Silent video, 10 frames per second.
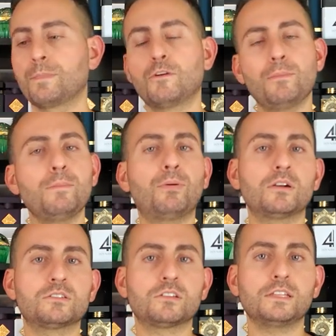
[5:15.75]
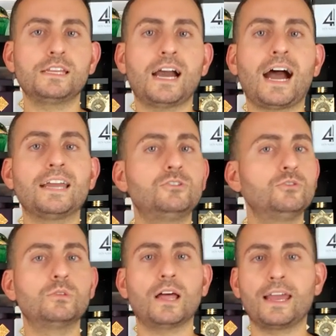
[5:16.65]
For me personally, I
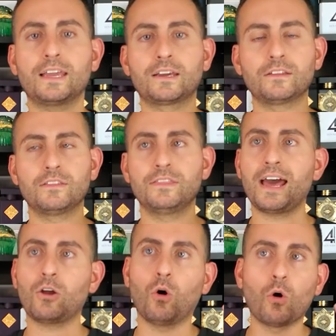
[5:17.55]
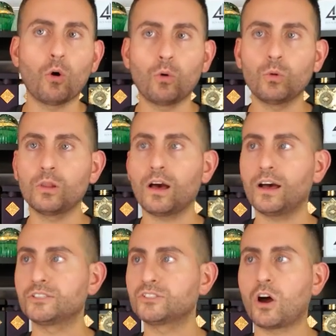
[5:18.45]
do like that whole
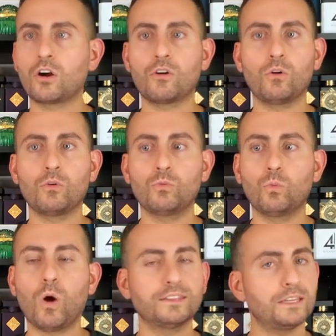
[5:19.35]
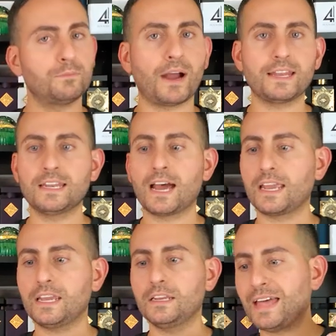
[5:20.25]
Azzaro Wanted by Night,